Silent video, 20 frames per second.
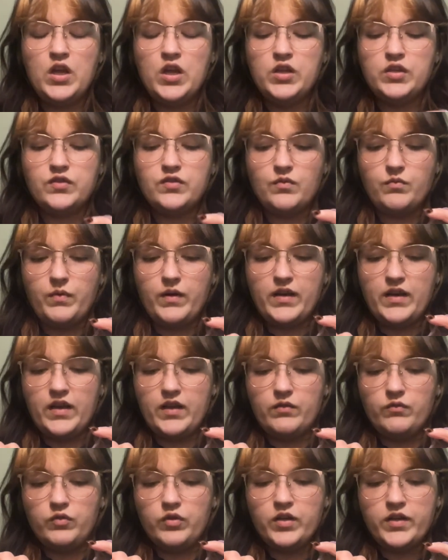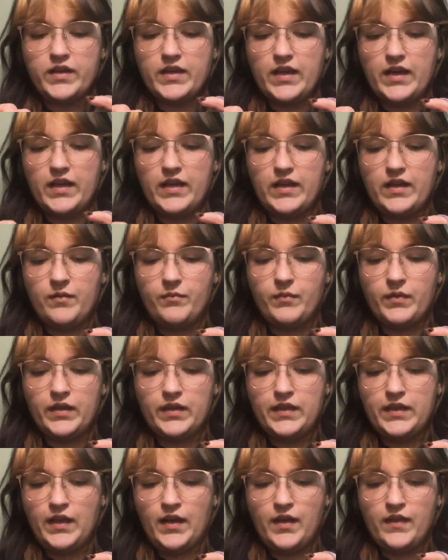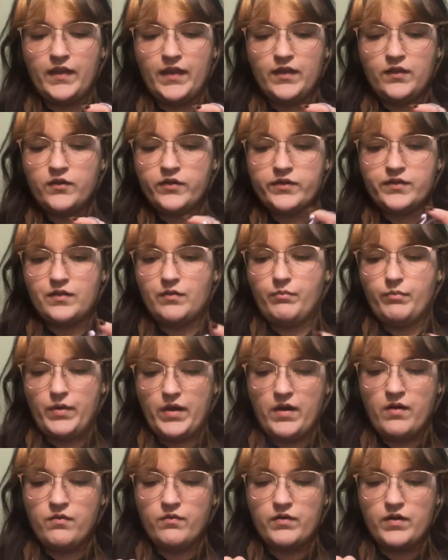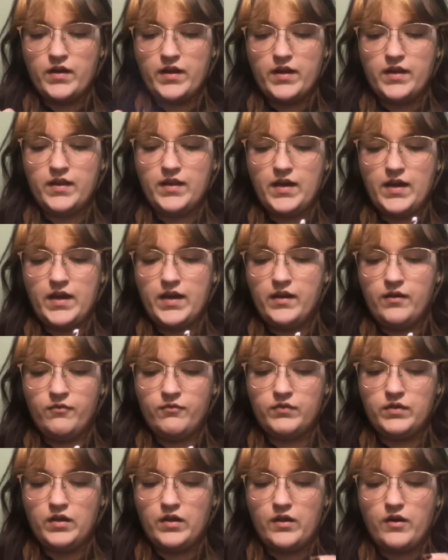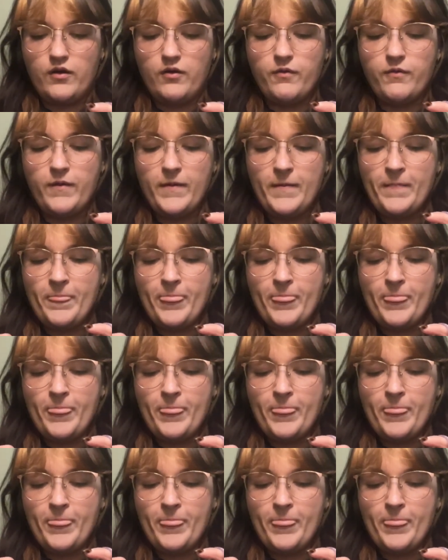So when I look at it, I'm like, yeah, that looks about right. I don't know.